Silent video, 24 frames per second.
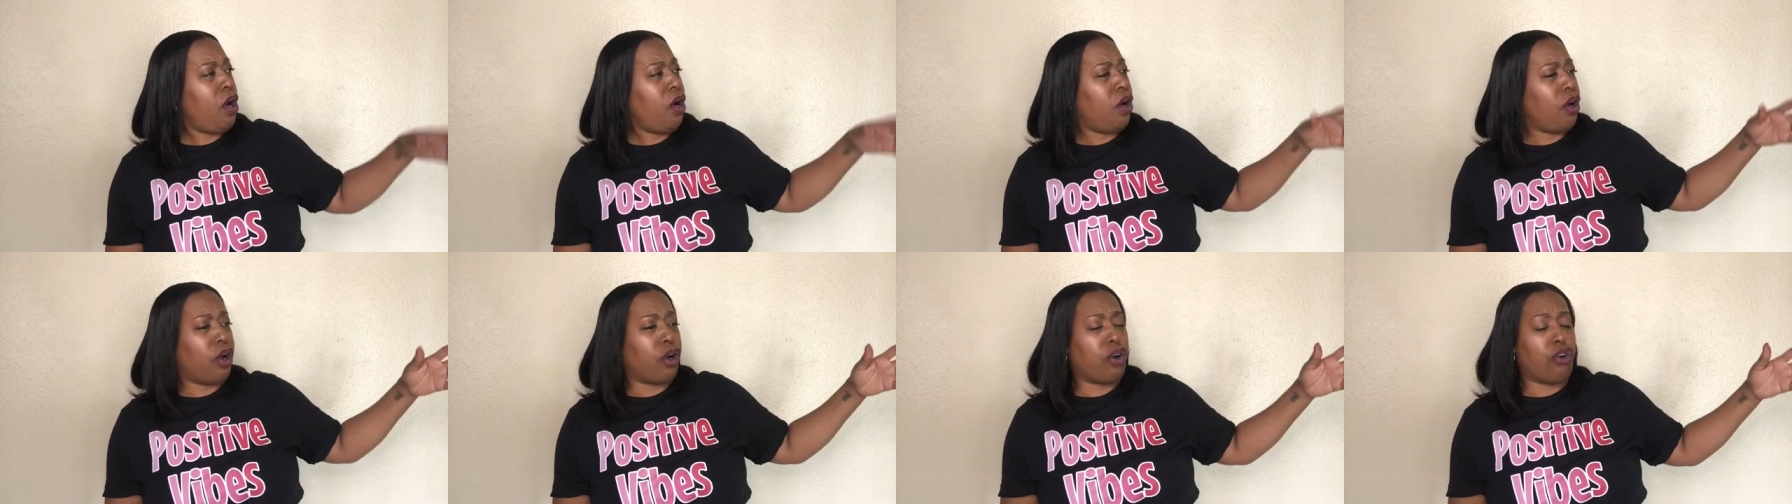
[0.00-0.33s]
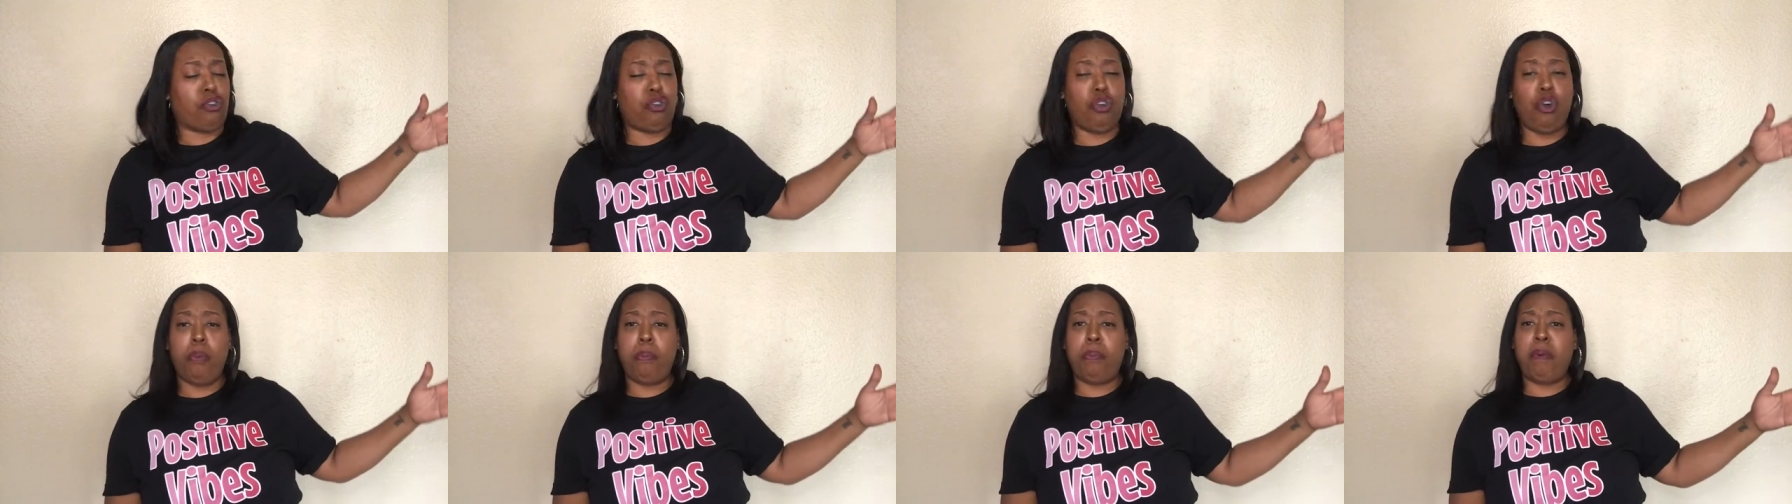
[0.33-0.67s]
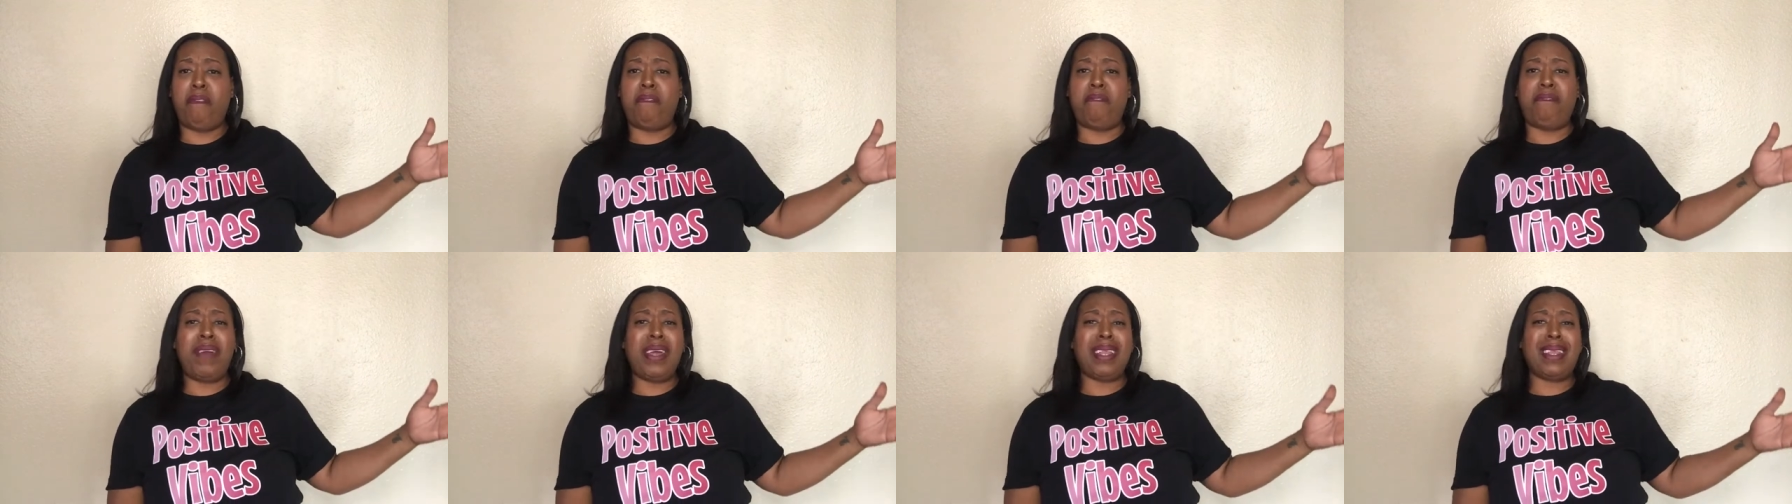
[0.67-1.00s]
a group
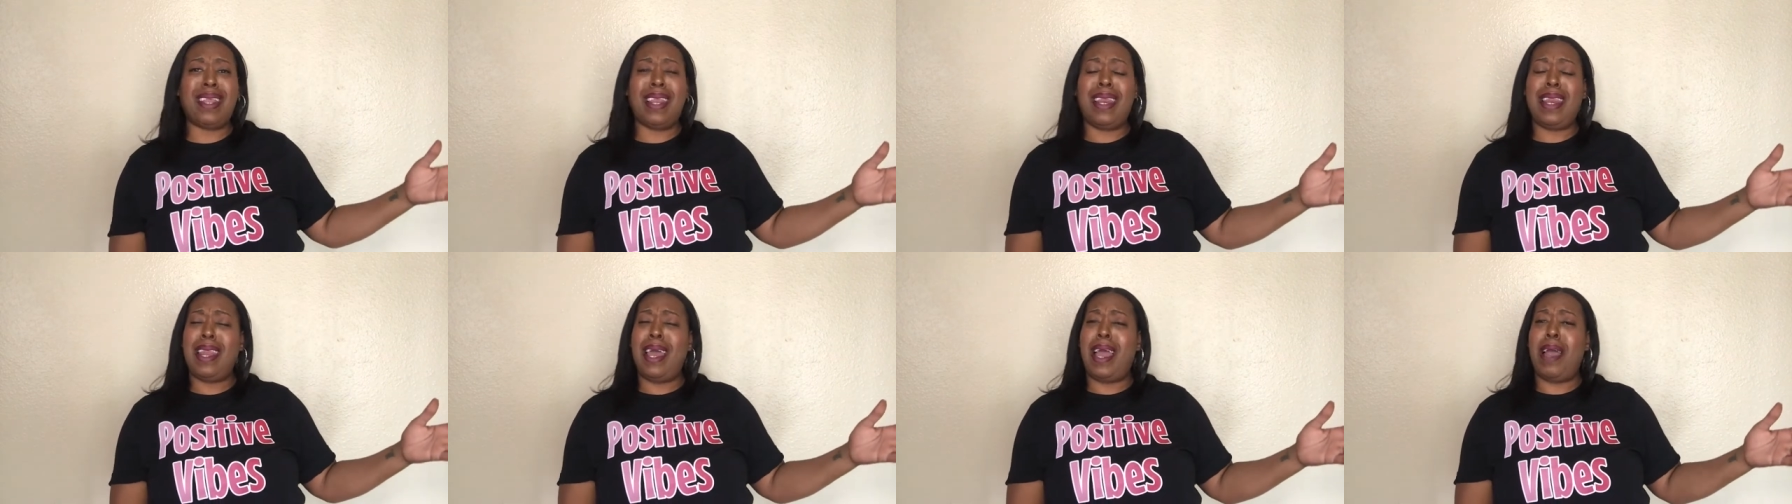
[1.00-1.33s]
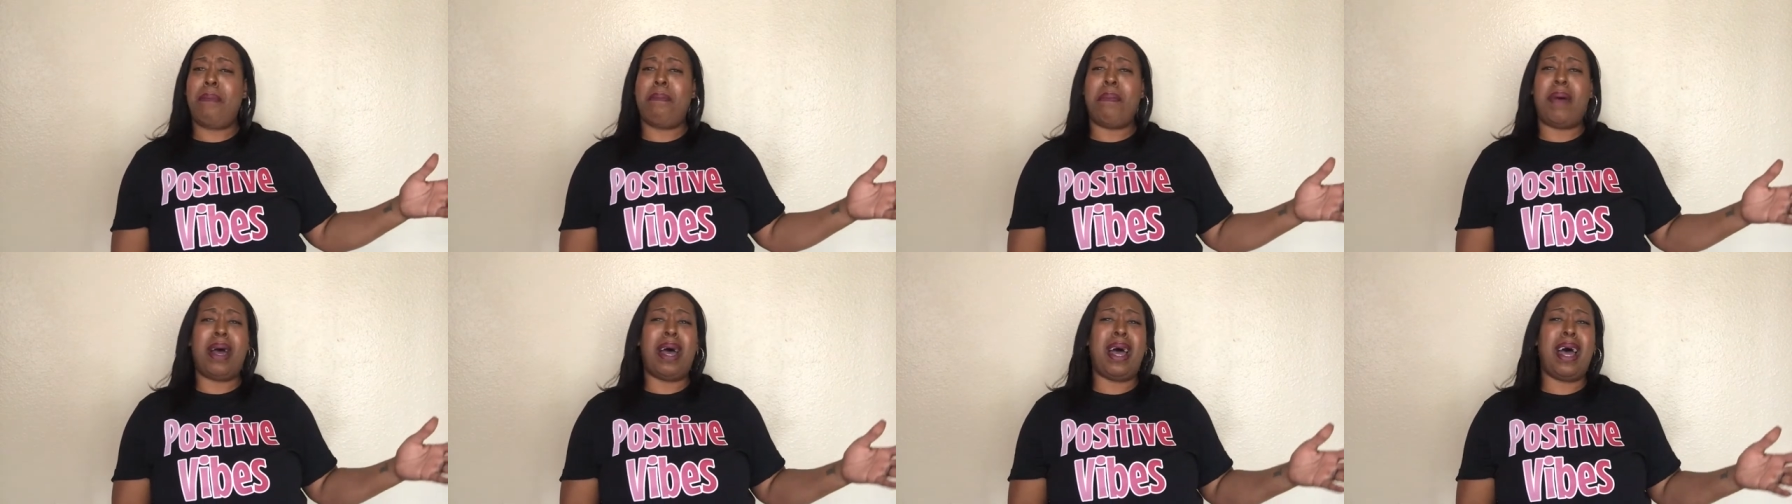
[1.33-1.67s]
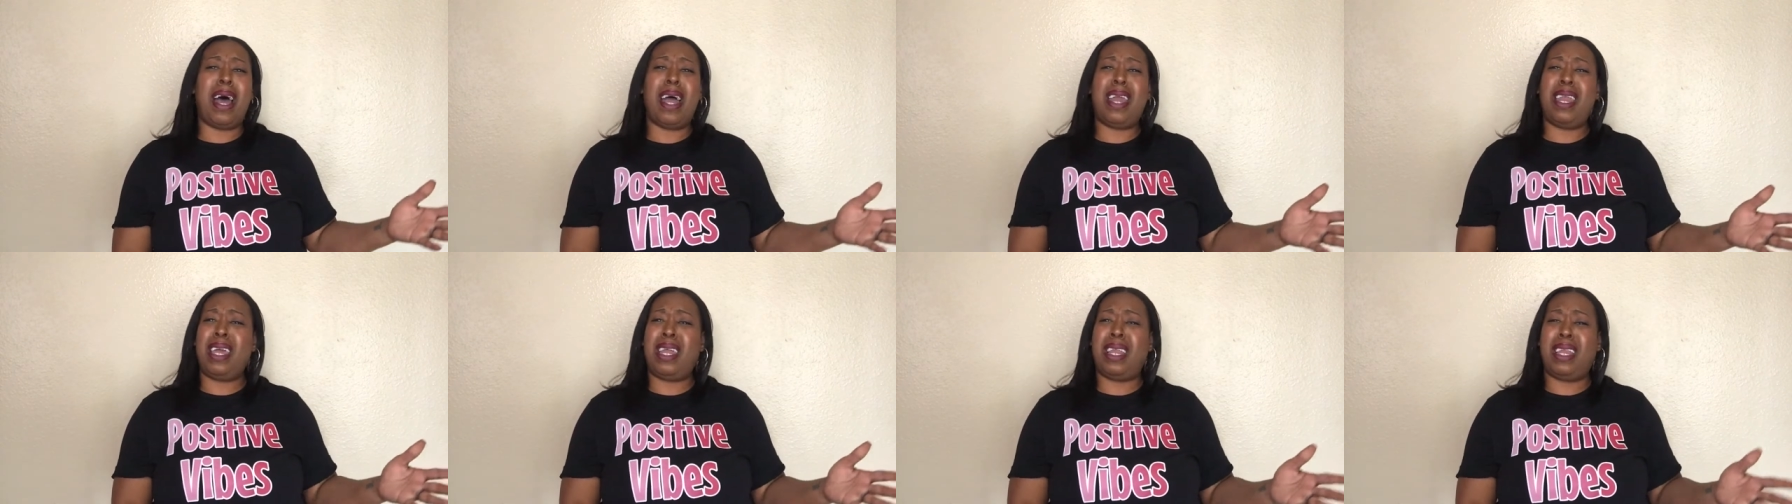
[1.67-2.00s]
of
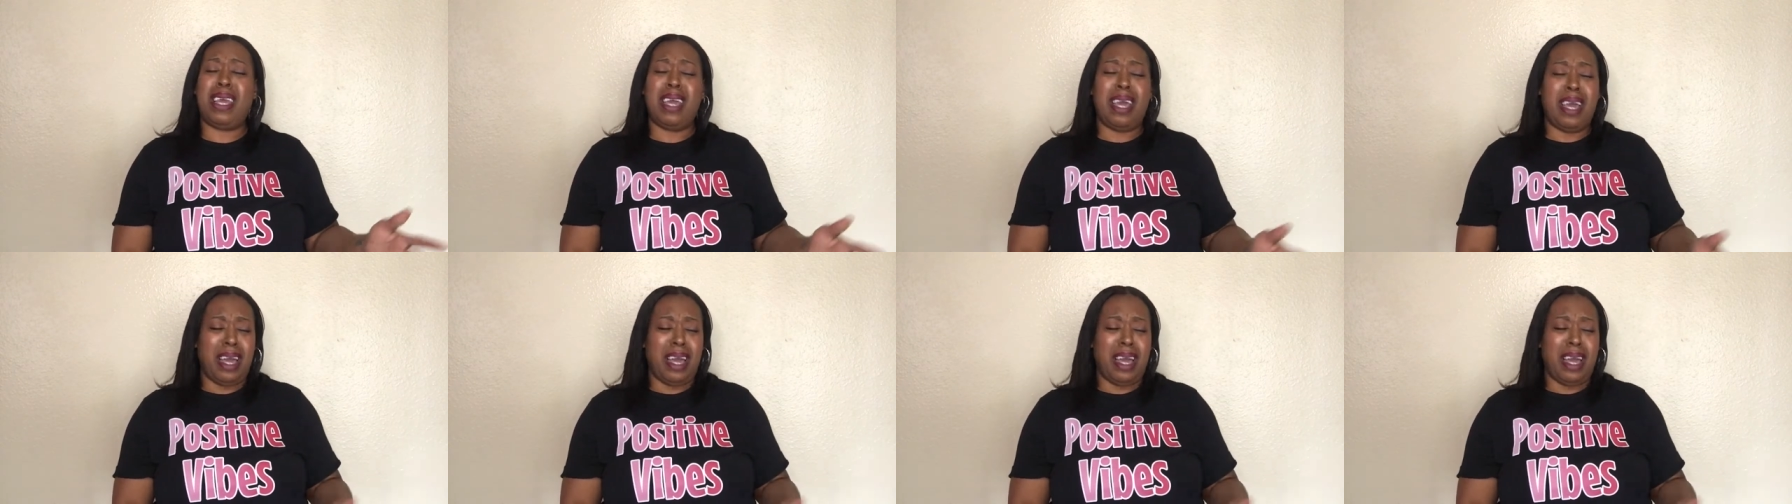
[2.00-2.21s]
hundred